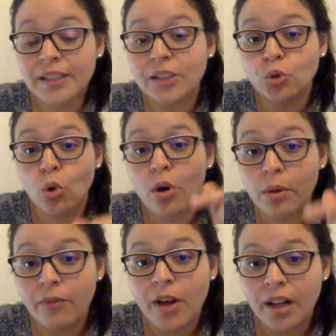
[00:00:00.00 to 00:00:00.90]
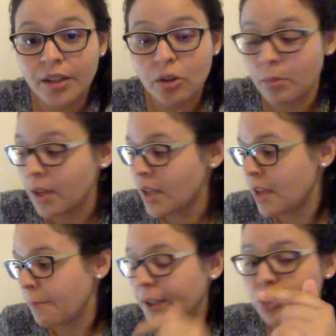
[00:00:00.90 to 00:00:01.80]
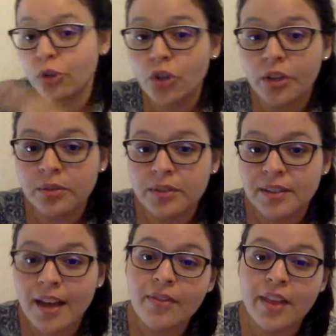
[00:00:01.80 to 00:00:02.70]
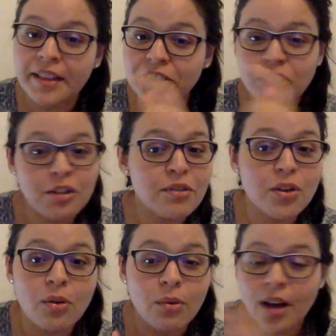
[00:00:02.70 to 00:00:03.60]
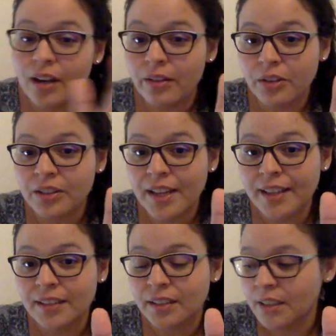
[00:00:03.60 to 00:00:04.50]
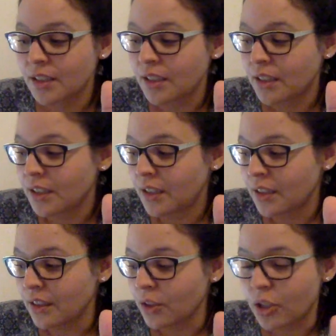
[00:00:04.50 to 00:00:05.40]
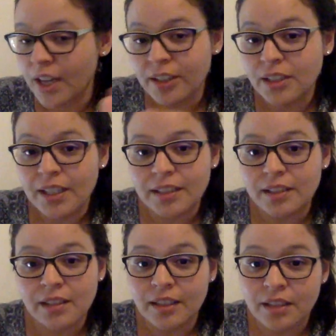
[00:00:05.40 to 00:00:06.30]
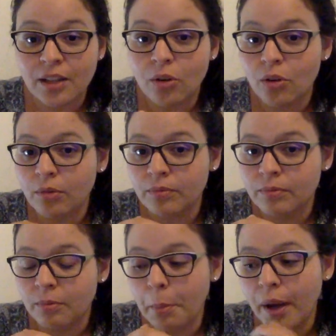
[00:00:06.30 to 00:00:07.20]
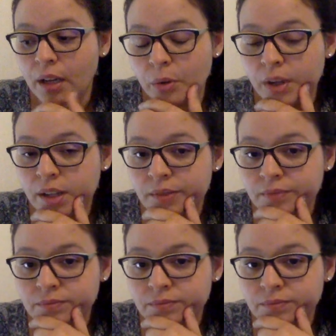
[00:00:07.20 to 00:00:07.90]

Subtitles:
The total volume. Make sure you understand that. It's going to be in one of your tests. Next test, not take home, by the way.